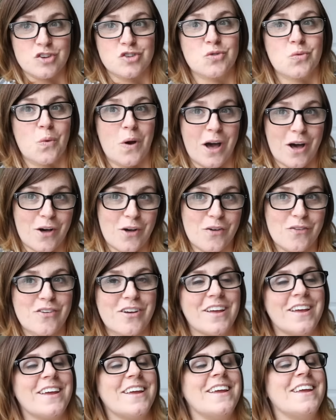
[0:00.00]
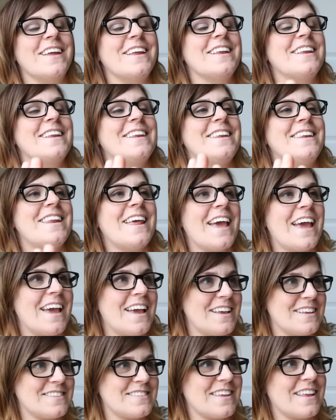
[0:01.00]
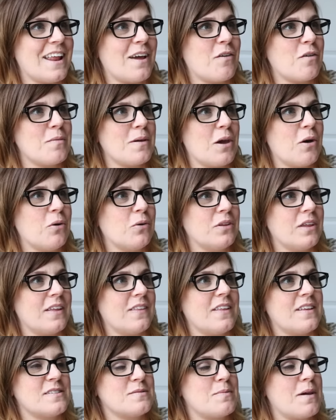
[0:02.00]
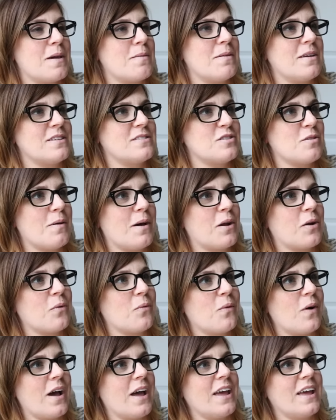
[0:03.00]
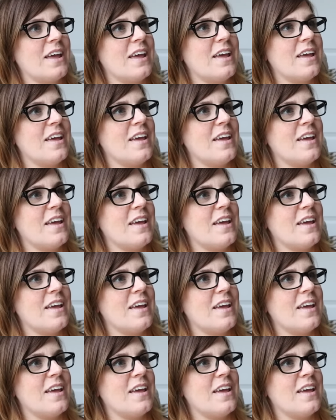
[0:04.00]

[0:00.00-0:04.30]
12 days, and I will be holding these babies no matter what.